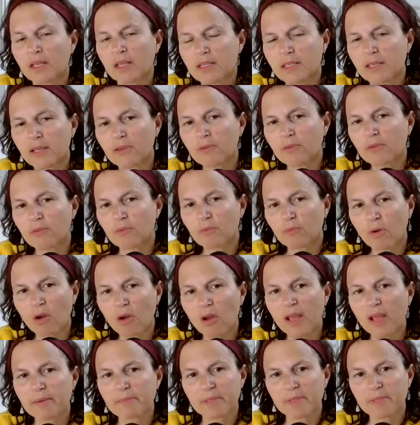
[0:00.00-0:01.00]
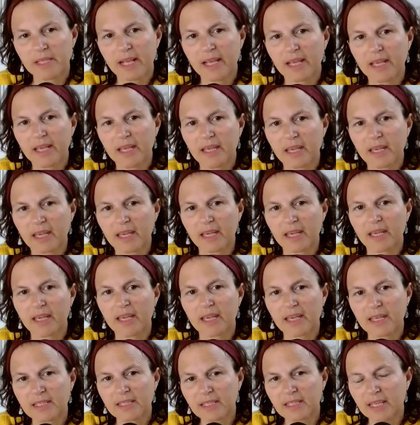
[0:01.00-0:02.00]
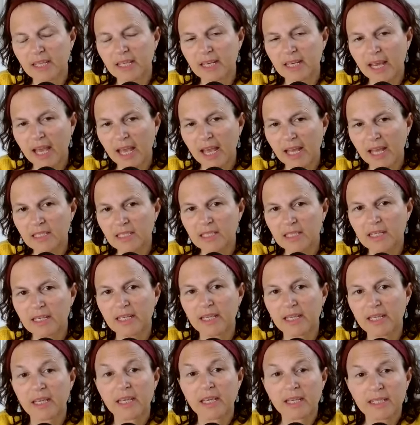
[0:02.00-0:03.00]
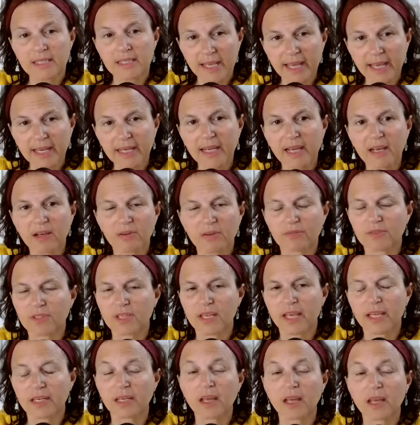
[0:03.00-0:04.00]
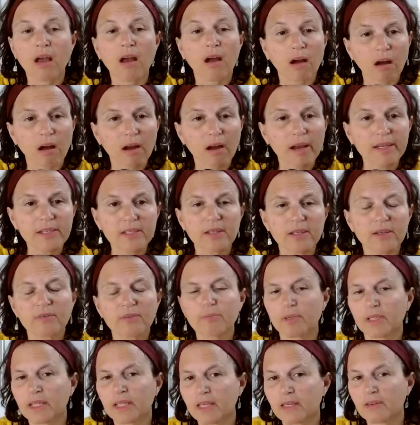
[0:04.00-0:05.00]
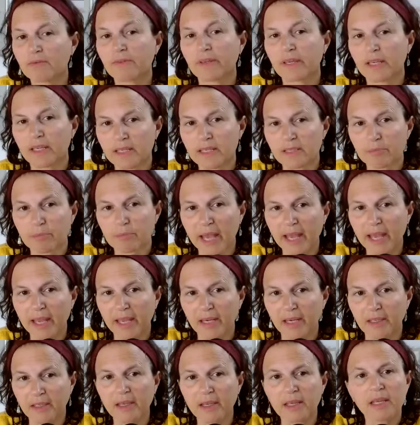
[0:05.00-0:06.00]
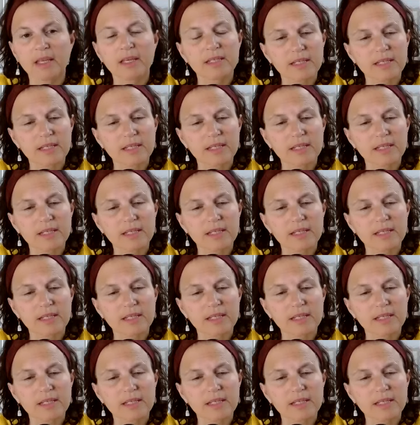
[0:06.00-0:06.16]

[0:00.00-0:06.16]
So, what I'm saying here is that actually 10 out of 10, I don't believe is pain.